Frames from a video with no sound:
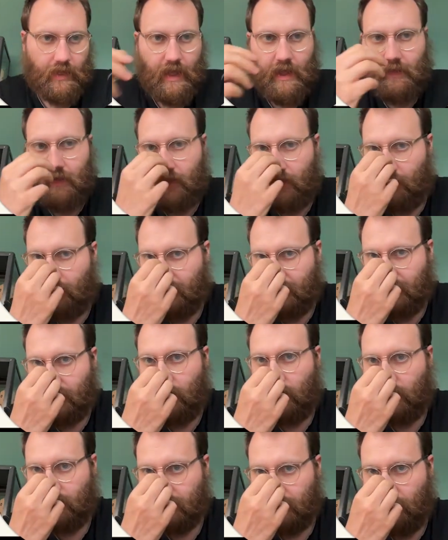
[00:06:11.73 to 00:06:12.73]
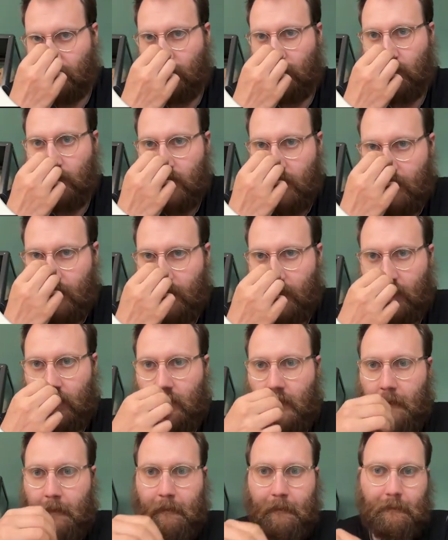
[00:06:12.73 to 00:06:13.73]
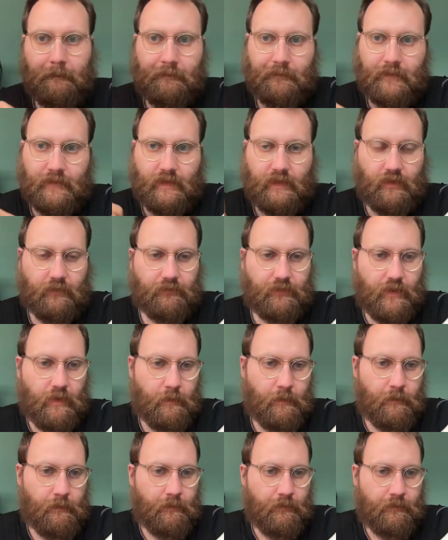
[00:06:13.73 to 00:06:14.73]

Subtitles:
and then obviously also give them